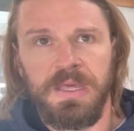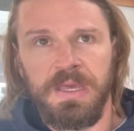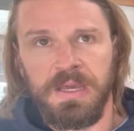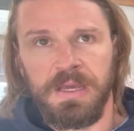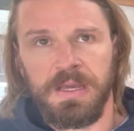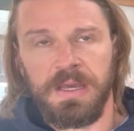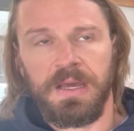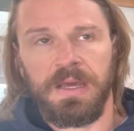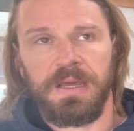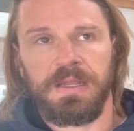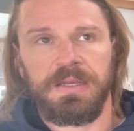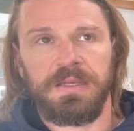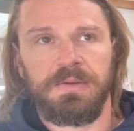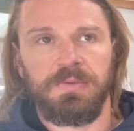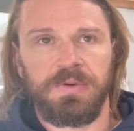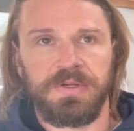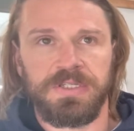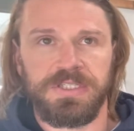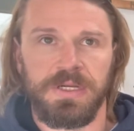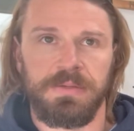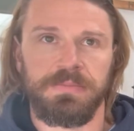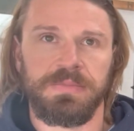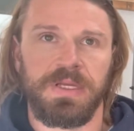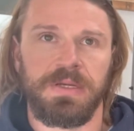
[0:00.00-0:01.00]
I
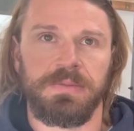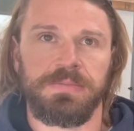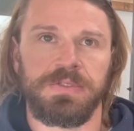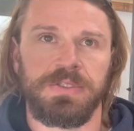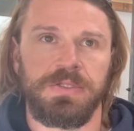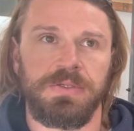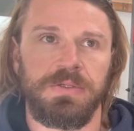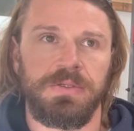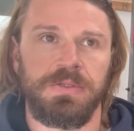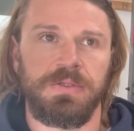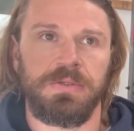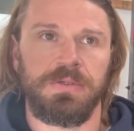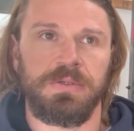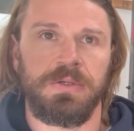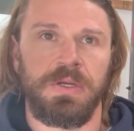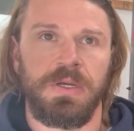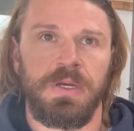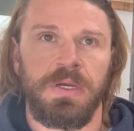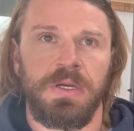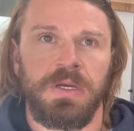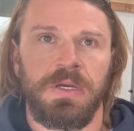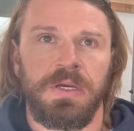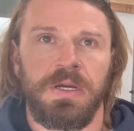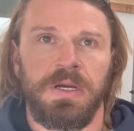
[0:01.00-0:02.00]
jumped up to
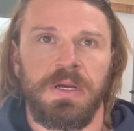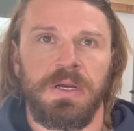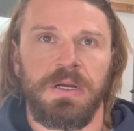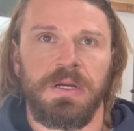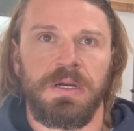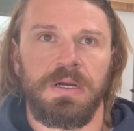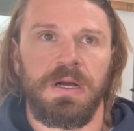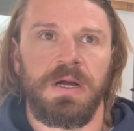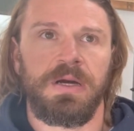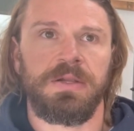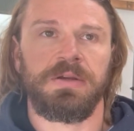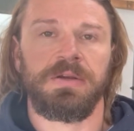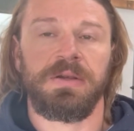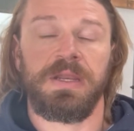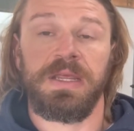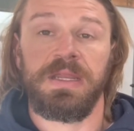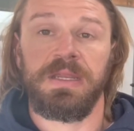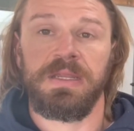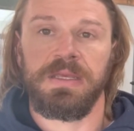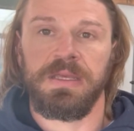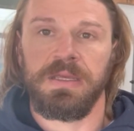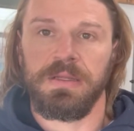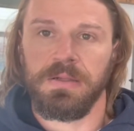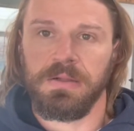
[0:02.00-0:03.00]

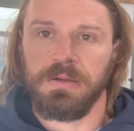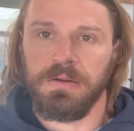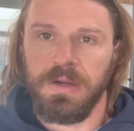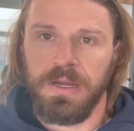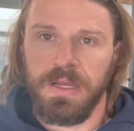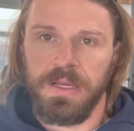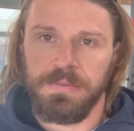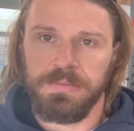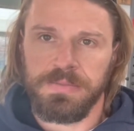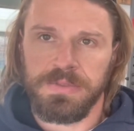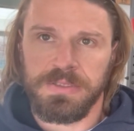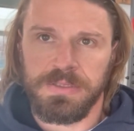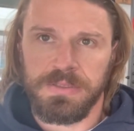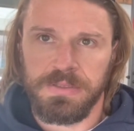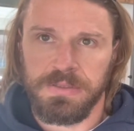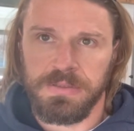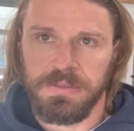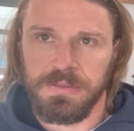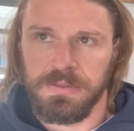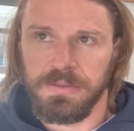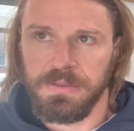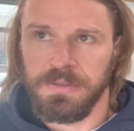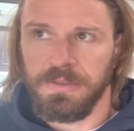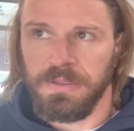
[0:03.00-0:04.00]
180 kilograms,
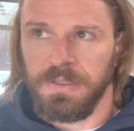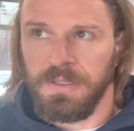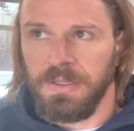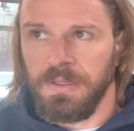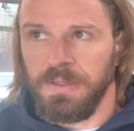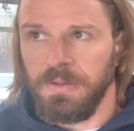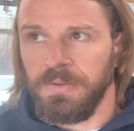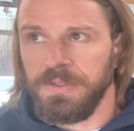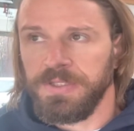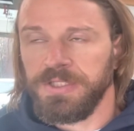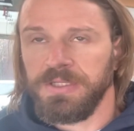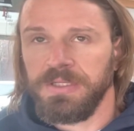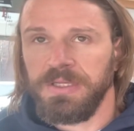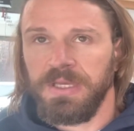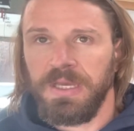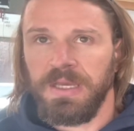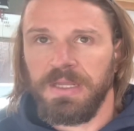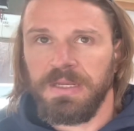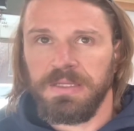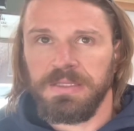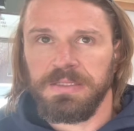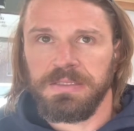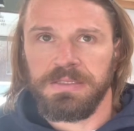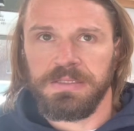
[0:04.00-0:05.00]
which again
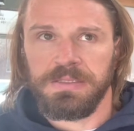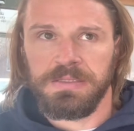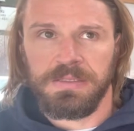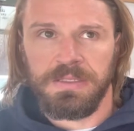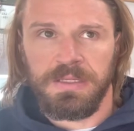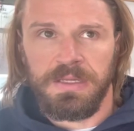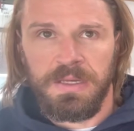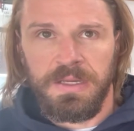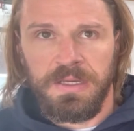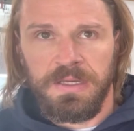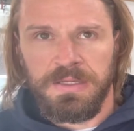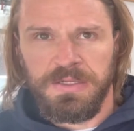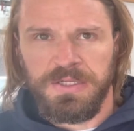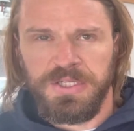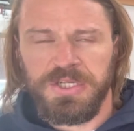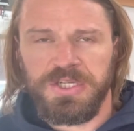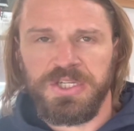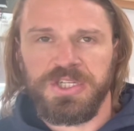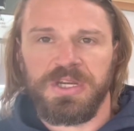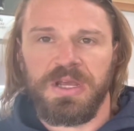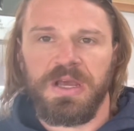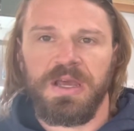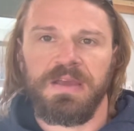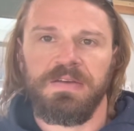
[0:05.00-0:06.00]
is just
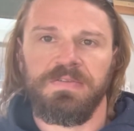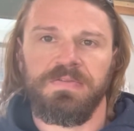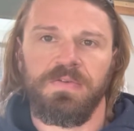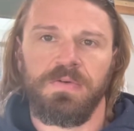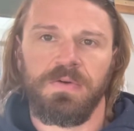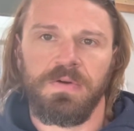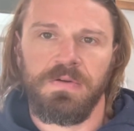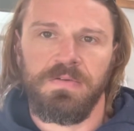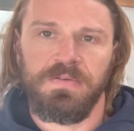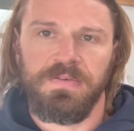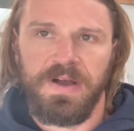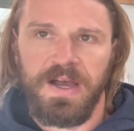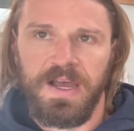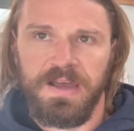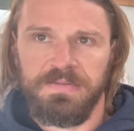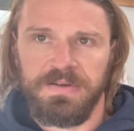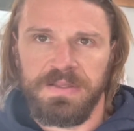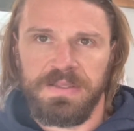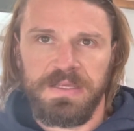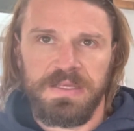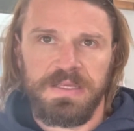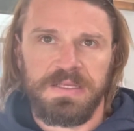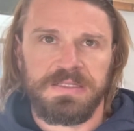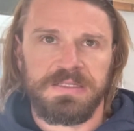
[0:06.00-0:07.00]
shy of 405. I
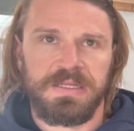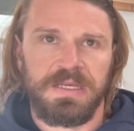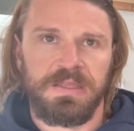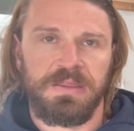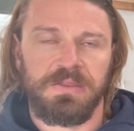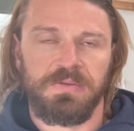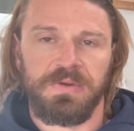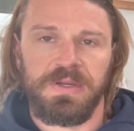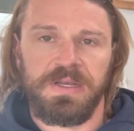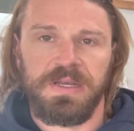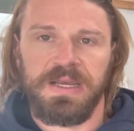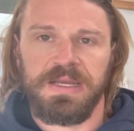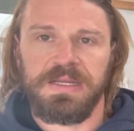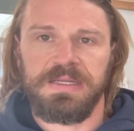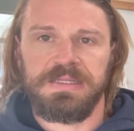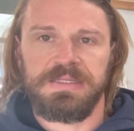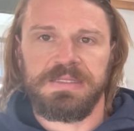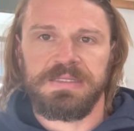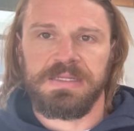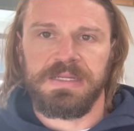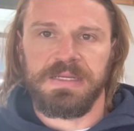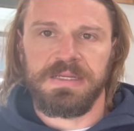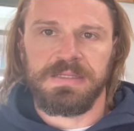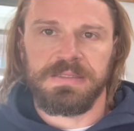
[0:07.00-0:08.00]
think it's like
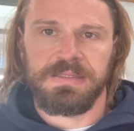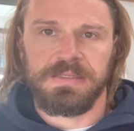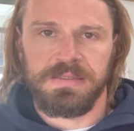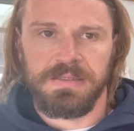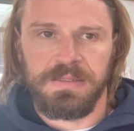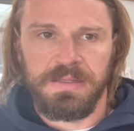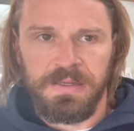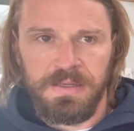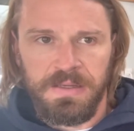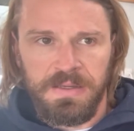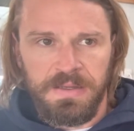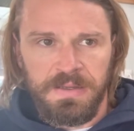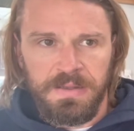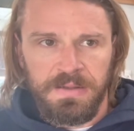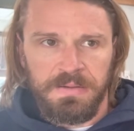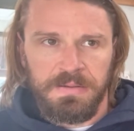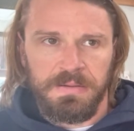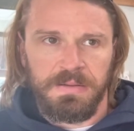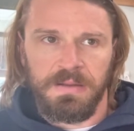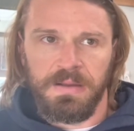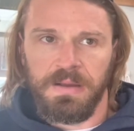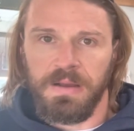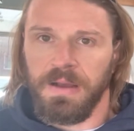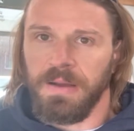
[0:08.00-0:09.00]
396.
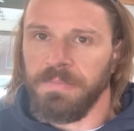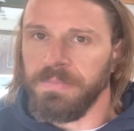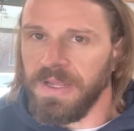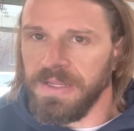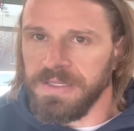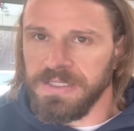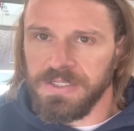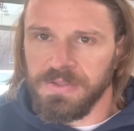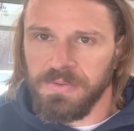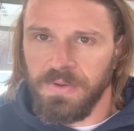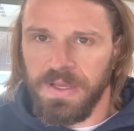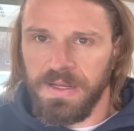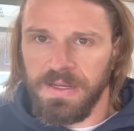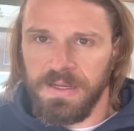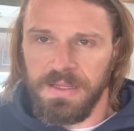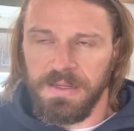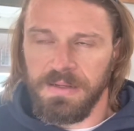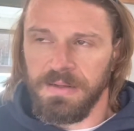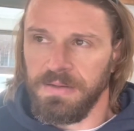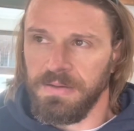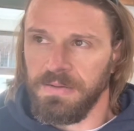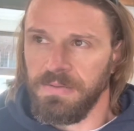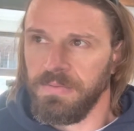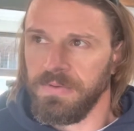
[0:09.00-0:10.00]
I'm not sweating it.
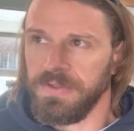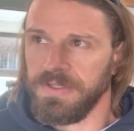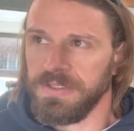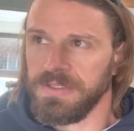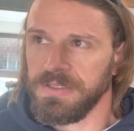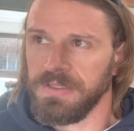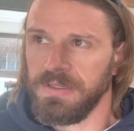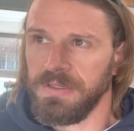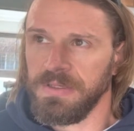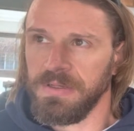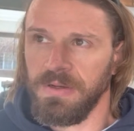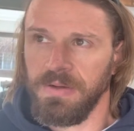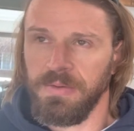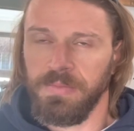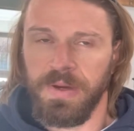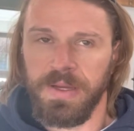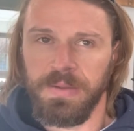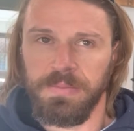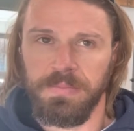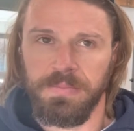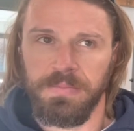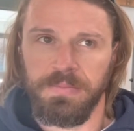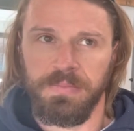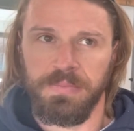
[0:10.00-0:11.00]
We're just gonna go by
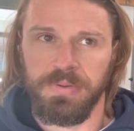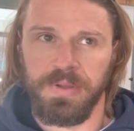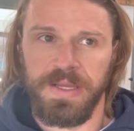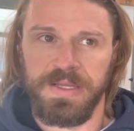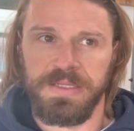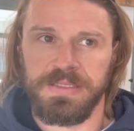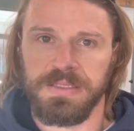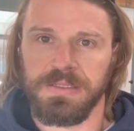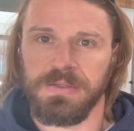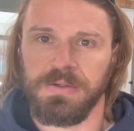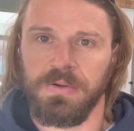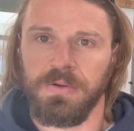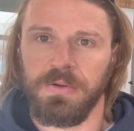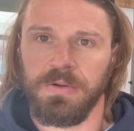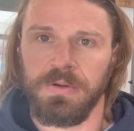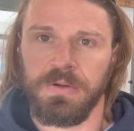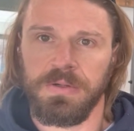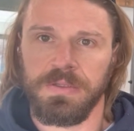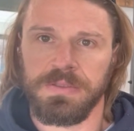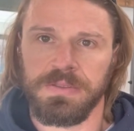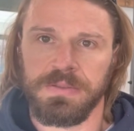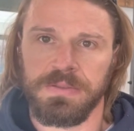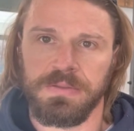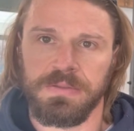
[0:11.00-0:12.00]
plates and quarters.